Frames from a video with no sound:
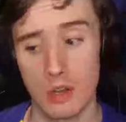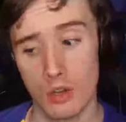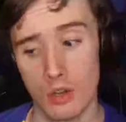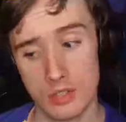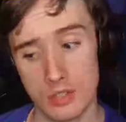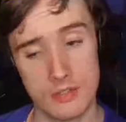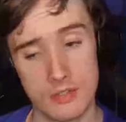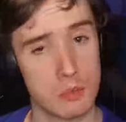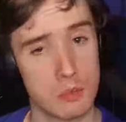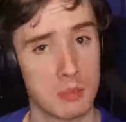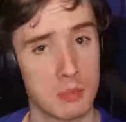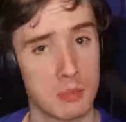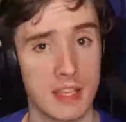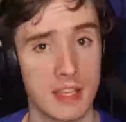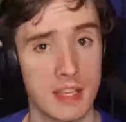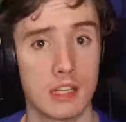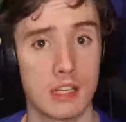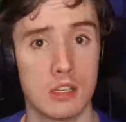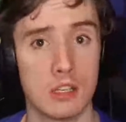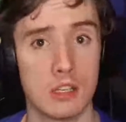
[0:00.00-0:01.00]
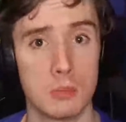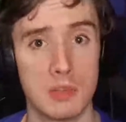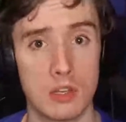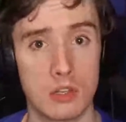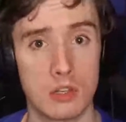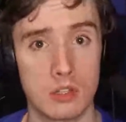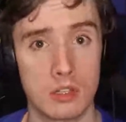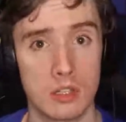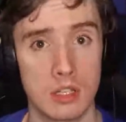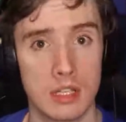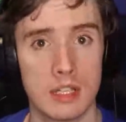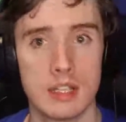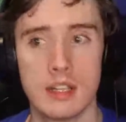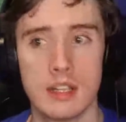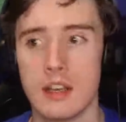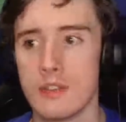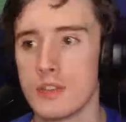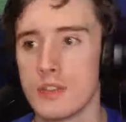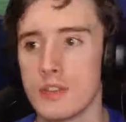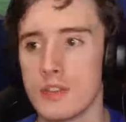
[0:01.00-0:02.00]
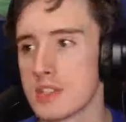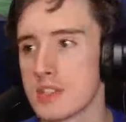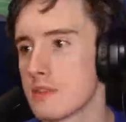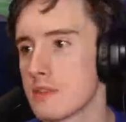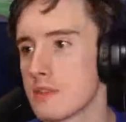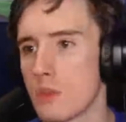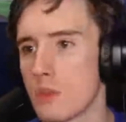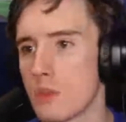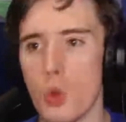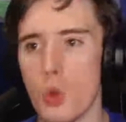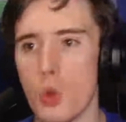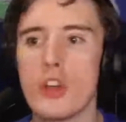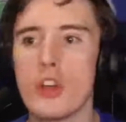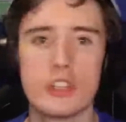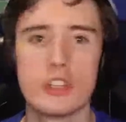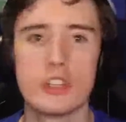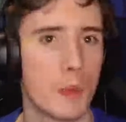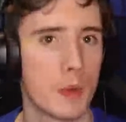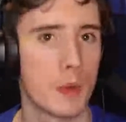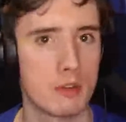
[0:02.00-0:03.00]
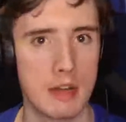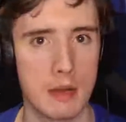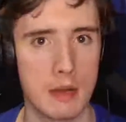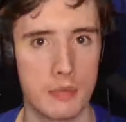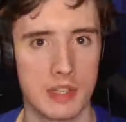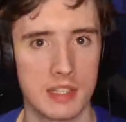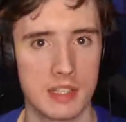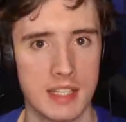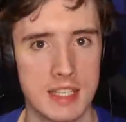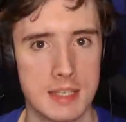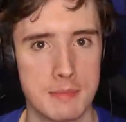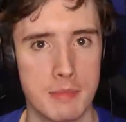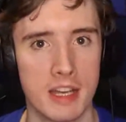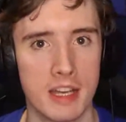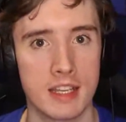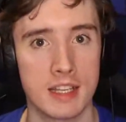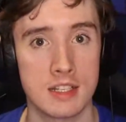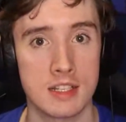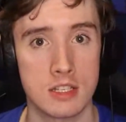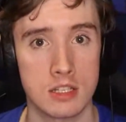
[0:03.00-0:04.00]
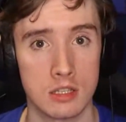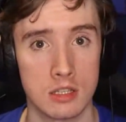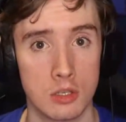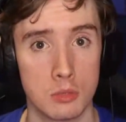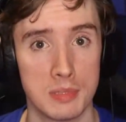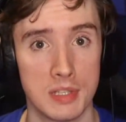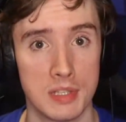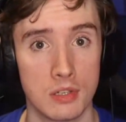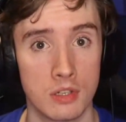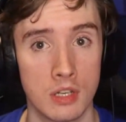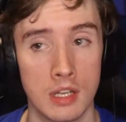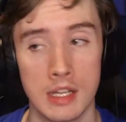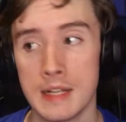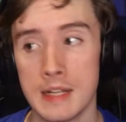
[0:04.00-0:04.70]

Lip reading: Oxford were playing in a low block, and there's word going around that Leeds are bad against a low block.